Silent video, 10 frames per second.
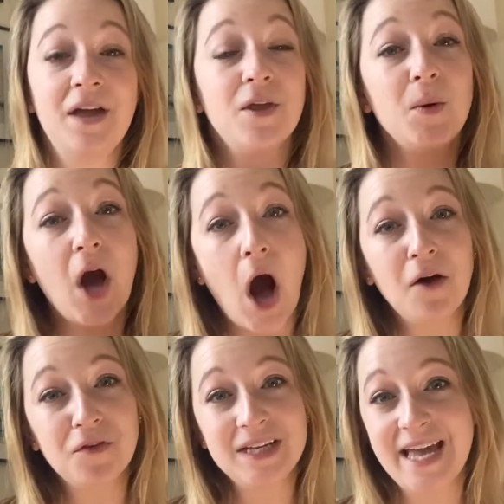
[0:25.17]
that we
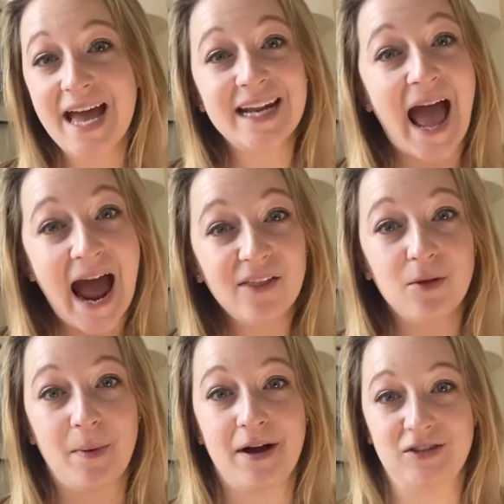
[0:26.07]
often get at
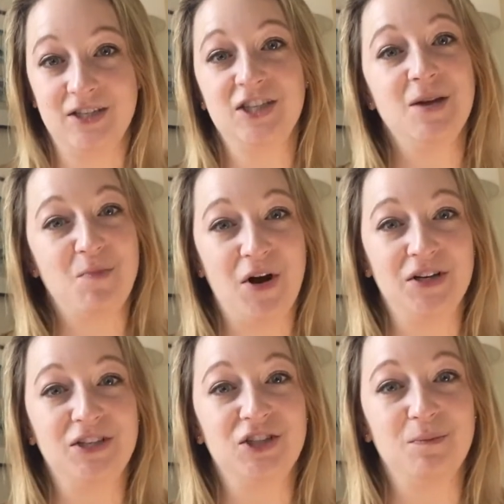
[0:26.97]
the Boston Tea
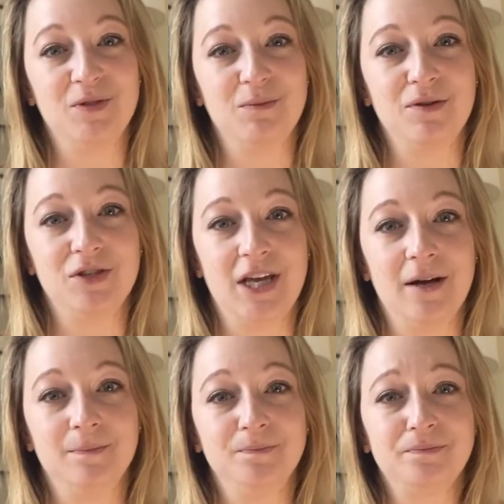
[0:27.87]
Party Ships and
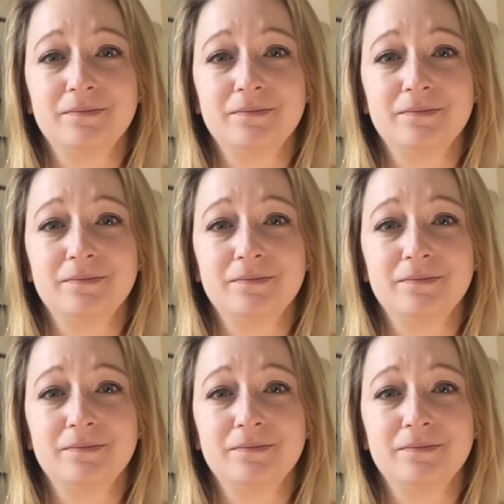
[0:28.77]
Museum.